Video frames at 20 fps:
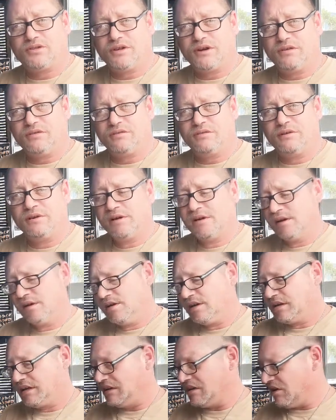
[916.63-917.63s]

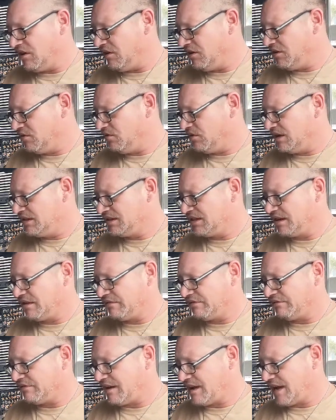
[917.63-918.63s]
Don't get all the ones that
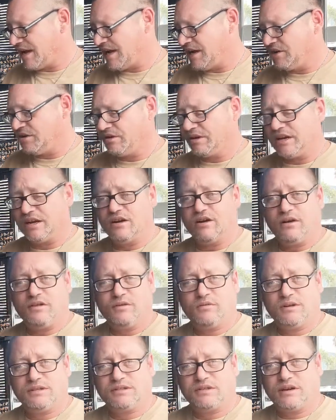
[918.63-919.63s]
are fried or get all the
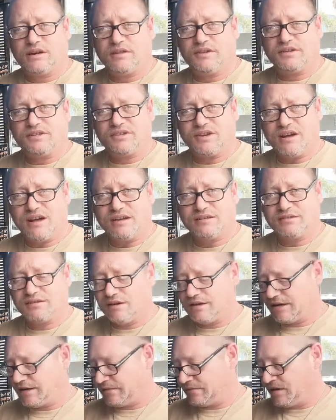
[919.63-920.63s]
ones that all the sauce
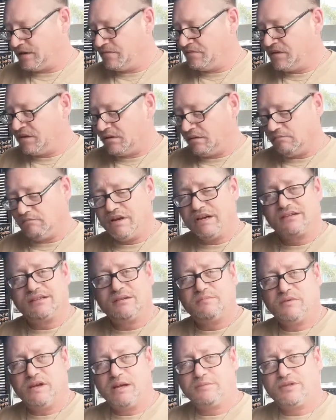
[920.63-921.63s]
on it. Mix
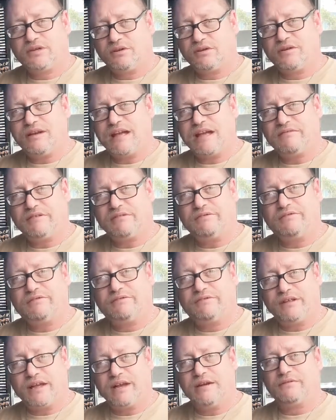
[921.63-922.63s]
them up so you have a
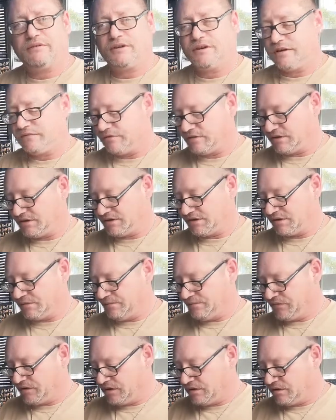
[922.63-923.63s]
flavor difference.
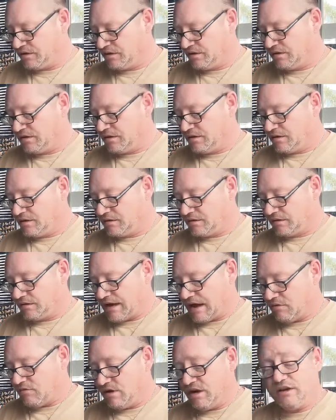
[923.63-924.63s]

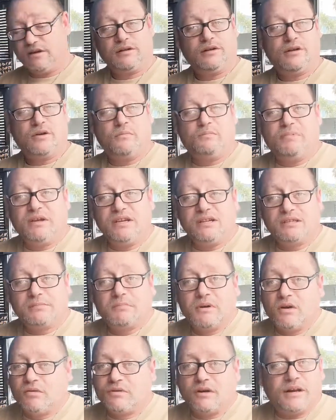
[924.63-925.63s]
That way you can go beast
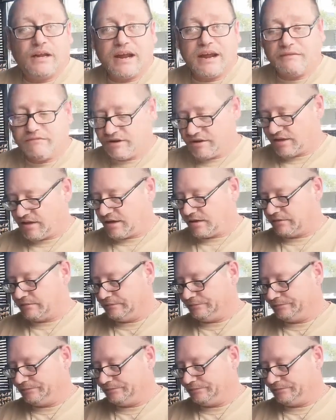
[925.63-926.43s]
mode on everything.